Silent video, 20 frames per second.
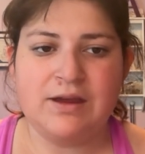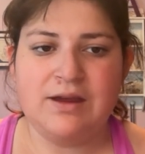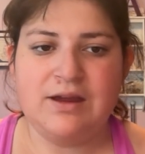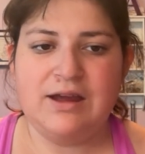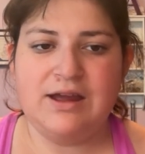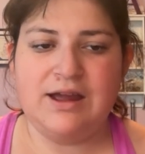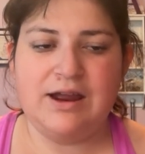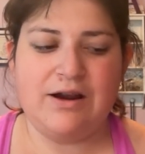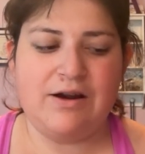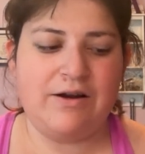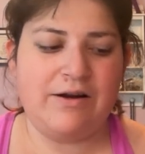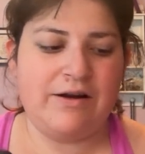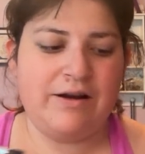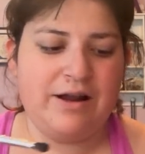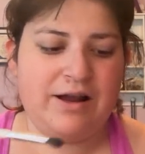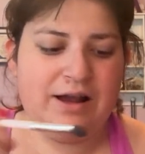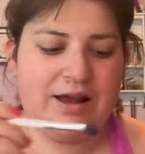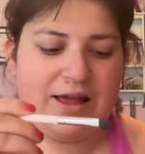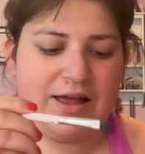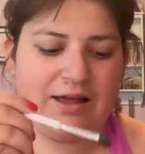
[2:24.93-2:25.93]
here,
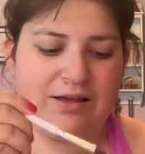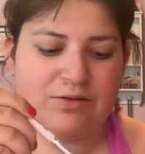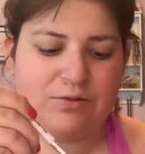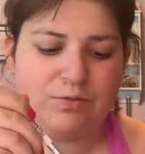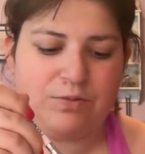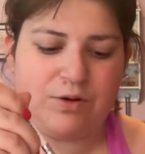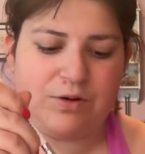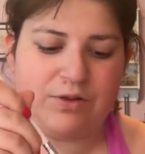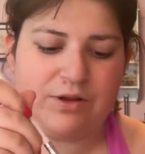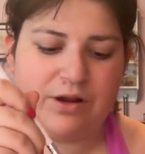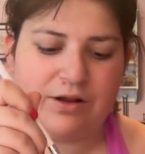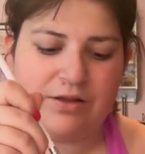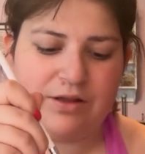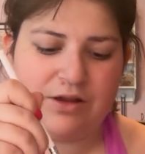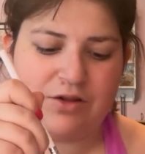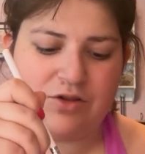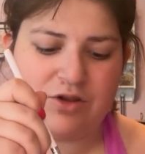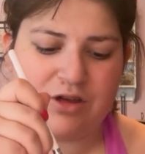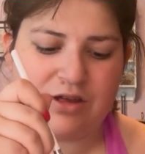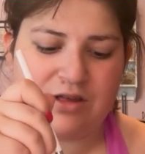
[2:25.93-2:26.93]
and we're
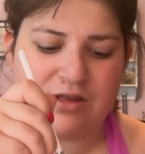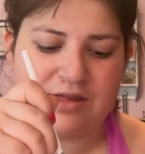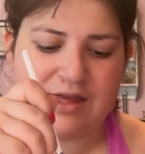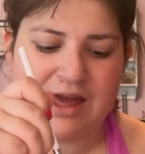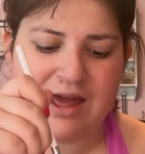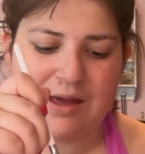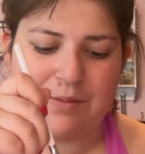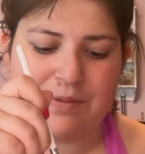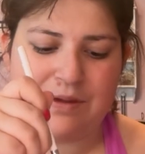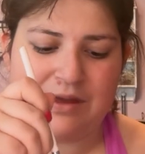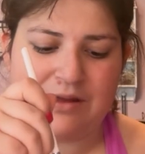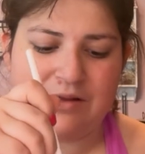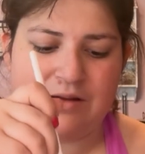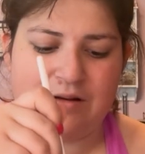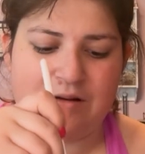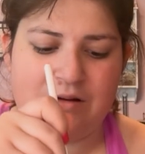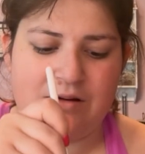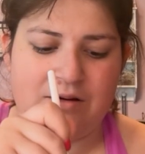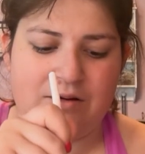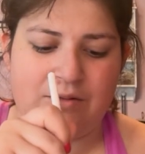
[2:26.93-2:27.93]
literally just dabbing
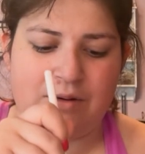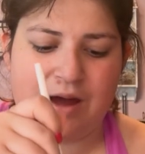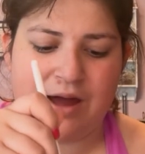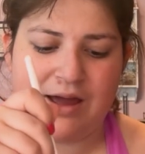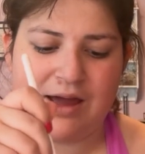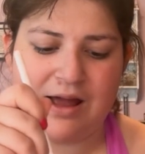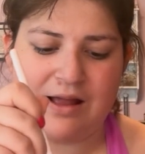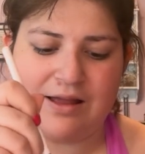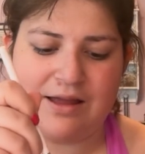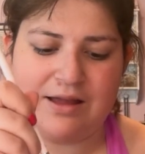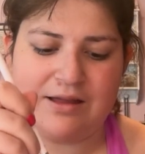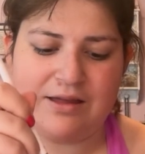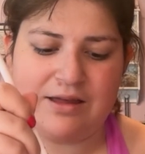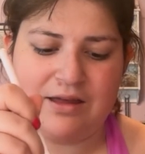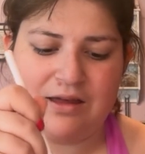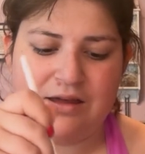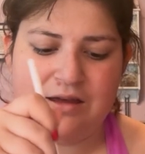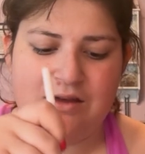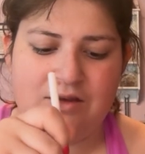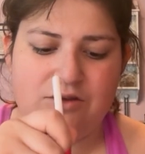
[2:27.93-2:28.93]
away at it.
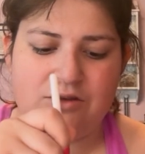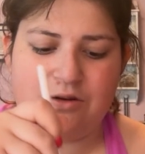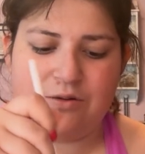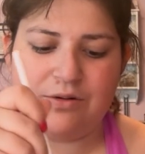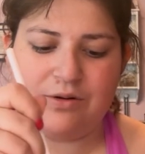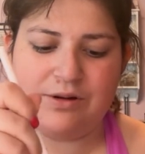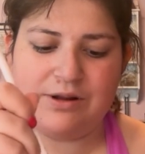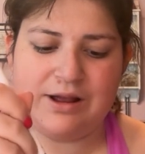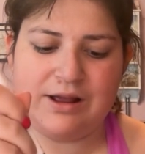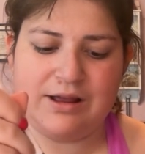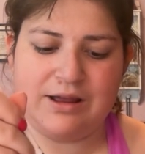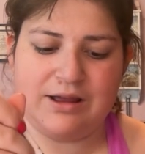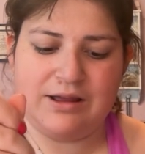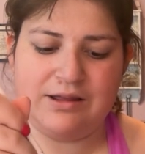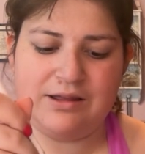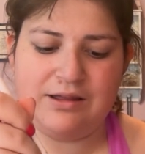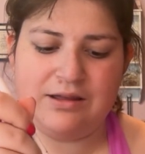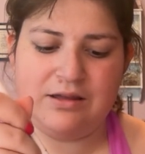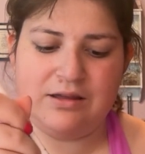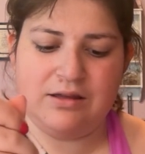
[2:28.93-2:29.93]
So we're
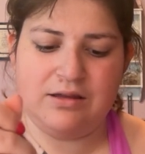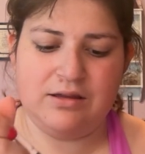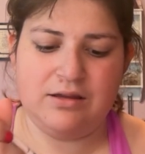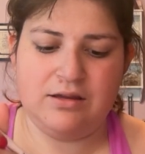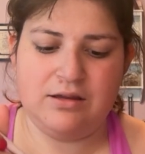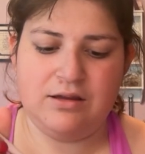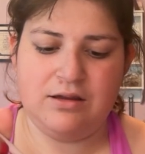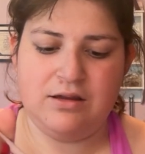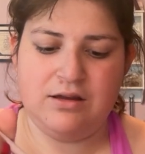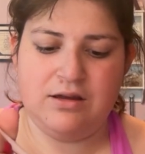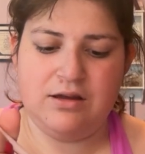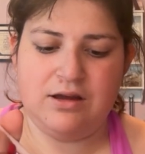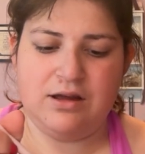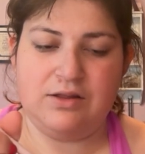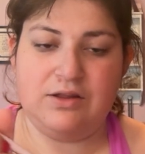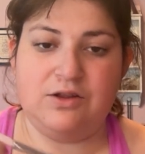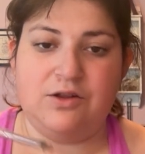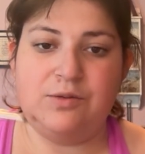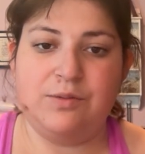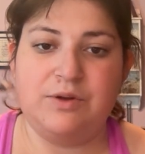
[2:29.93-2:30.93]
getting a
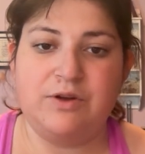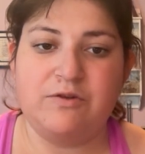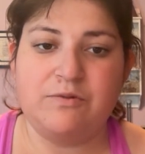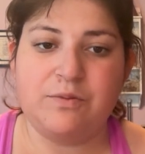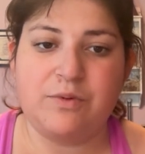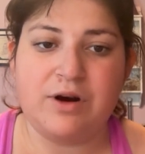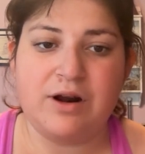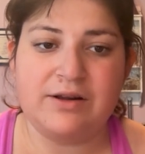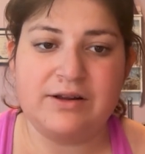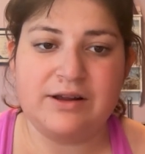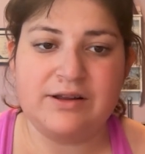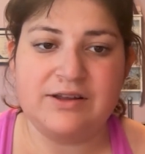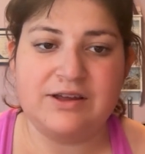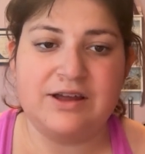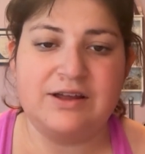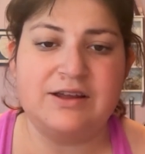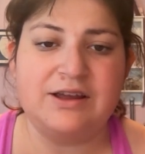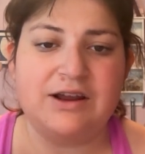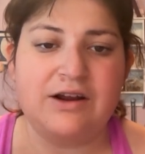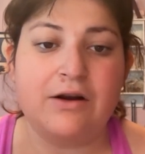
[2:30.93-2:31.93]
little bit of product
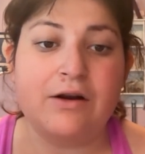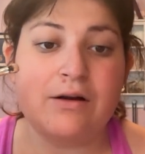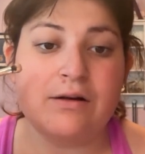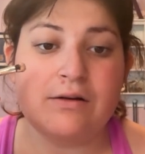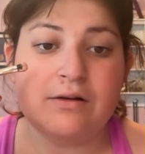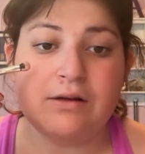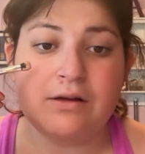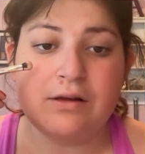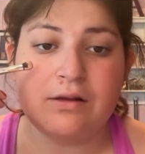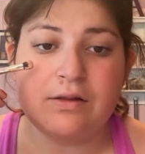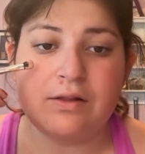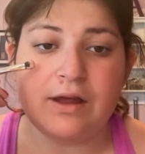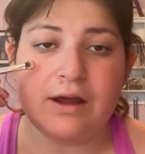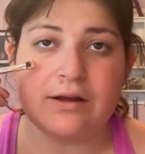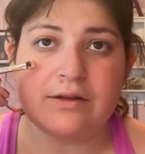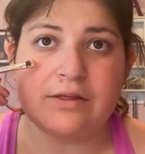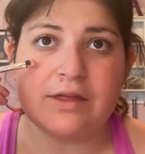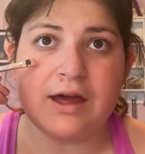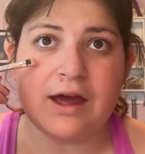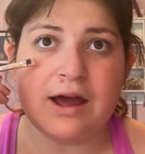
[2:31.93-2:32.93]
in here
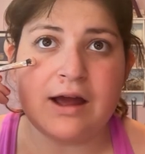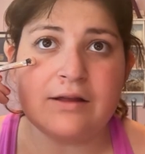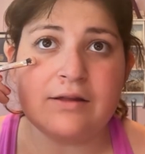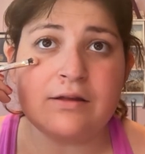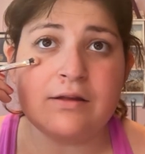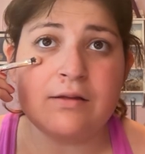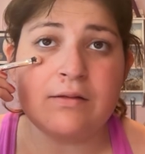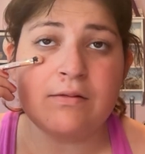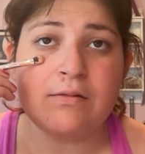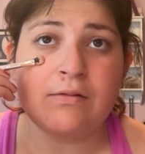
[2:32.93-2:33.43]
like that.